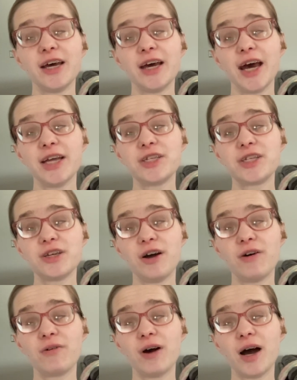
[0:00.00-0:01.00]
And
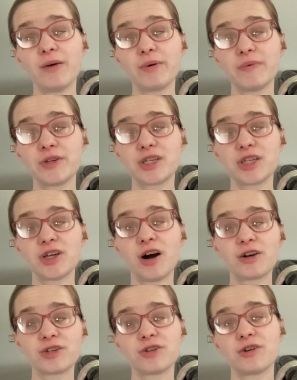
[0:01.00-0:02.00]
so we went to the
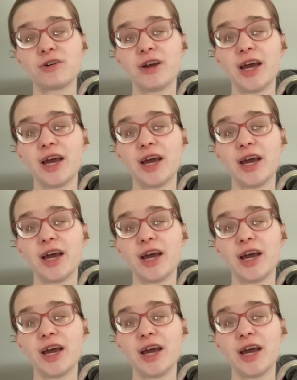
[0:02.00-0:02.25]
doctor,